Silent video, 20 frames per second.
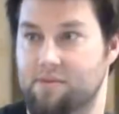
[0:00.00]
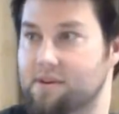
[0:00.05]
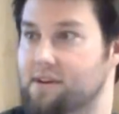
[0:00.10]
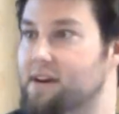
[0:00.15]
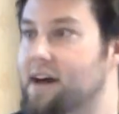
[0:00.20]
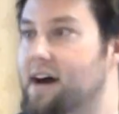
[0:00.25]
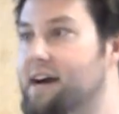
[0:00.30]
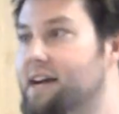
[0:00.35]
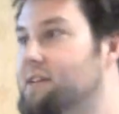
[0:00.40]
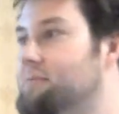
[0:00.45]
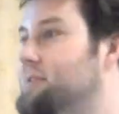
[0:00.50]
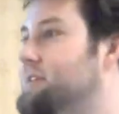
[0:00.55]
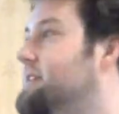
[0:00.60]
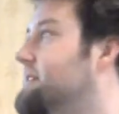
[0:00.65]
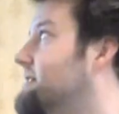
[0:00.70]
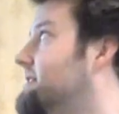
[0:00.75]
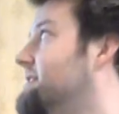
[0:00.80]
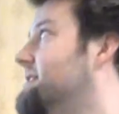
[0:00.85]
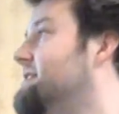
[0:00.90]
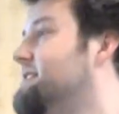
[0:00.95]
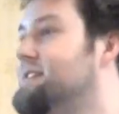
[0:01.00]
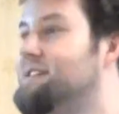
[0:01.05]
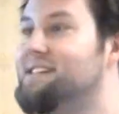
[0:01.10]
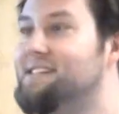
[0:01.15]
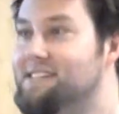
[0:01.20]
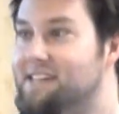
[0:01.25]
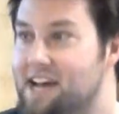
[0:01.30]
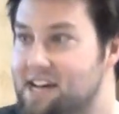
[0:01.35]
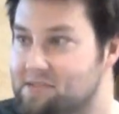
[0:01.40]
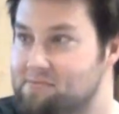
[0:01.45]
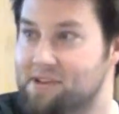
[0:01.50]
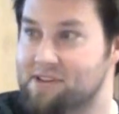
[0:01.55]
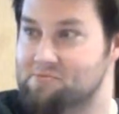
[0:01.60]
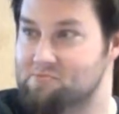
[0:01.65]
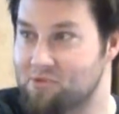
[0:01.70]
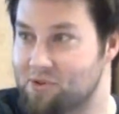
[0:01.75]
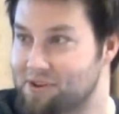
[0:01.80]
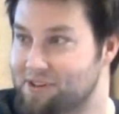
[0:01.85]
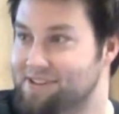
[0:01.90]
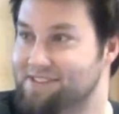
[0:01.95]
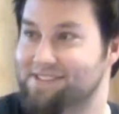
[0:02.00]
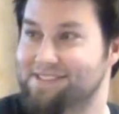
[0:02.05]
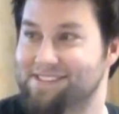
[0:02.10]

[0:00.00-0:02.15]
Word document. Thanks, Metasploit.